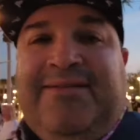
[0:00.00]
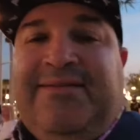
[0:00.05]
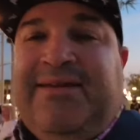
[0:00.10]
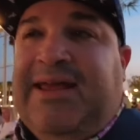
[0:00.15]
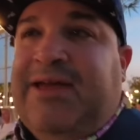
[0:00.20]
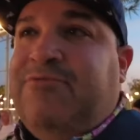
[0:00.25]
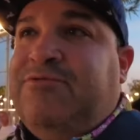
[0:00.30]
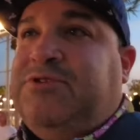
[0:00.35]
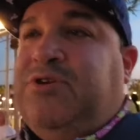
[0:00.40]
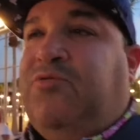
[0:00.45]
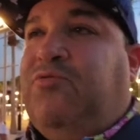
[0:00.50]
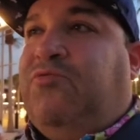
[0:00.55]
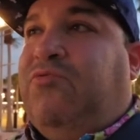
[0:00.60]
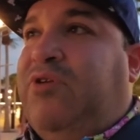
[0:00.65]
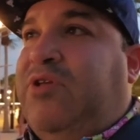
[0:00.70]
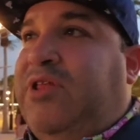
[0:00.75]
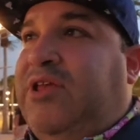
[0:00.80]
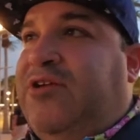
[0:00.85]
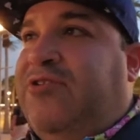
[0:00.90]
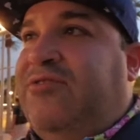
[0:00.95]
today was a
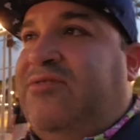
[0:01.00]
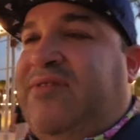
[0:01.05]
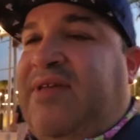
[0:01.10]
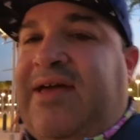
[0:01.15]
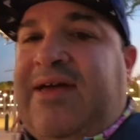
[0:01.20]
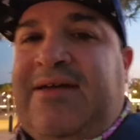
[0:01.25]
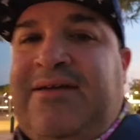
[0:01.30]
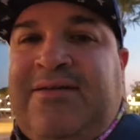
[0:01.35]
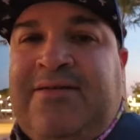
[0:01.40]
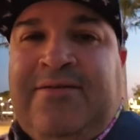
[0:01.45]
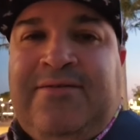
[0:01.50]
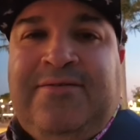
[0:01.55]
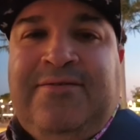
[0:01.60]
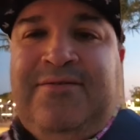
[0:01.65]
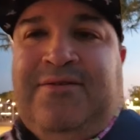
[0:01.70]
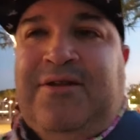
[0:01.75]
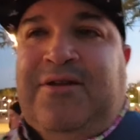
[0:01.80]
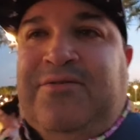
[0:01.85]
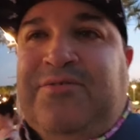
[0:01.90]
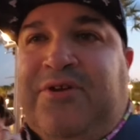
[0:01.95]
really good day.
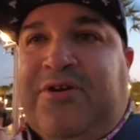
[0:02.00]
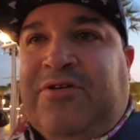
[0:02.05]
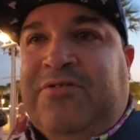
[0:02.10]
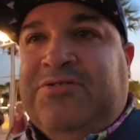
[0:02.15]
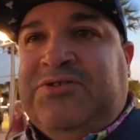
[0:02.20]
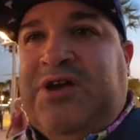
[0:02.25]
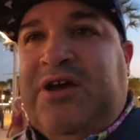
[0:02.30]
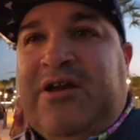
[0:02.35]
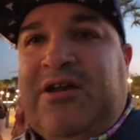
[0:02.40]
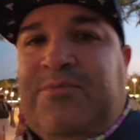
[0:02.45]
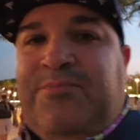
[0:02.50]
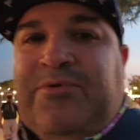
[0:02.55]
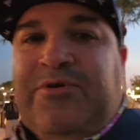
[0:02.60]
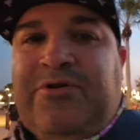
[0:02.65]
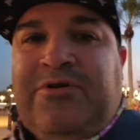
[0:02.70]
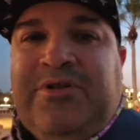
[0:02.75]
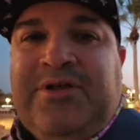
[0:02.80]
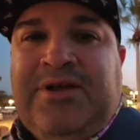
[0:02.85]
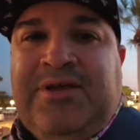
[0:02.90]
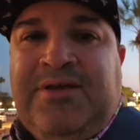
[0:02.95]
You know, the girls got up
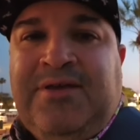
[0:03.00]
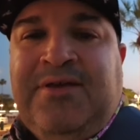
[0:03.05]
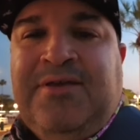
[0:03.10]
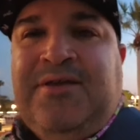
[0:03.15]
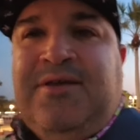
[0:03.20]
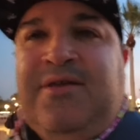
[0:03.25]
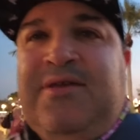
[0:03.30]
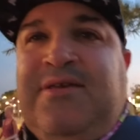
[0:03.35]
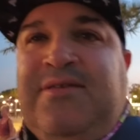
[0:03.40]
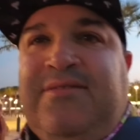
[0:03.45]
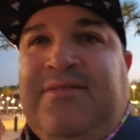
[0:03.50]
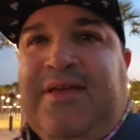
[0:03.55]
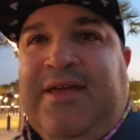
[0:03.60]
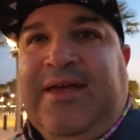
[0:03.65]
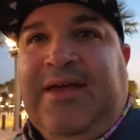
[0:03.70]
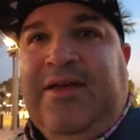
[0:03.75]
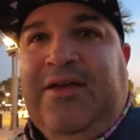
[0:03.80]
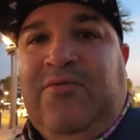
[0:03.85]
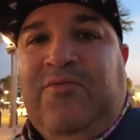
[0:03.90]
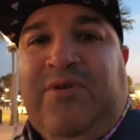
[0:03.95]
early.
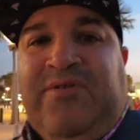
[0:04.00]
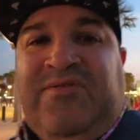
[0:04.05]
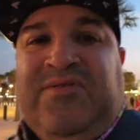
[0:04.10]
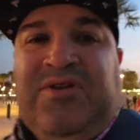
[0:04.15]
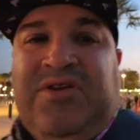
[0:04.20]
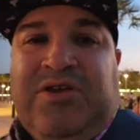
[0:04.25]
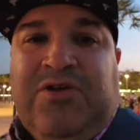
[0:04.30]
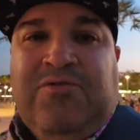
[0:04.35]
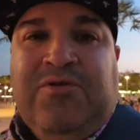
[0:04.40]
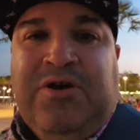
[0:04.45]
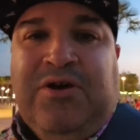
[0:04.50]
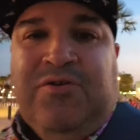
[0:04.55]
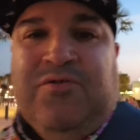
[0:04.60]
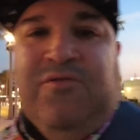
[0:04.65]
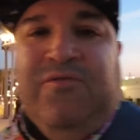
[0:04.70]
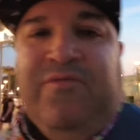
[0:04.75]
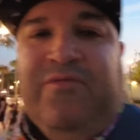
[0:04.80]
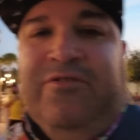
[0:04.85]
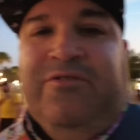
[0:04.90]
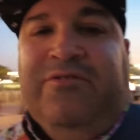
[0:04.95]
They went to yoga
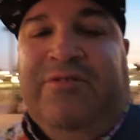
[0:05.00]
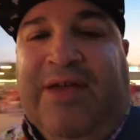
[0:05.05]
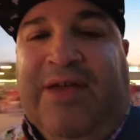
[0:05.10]
over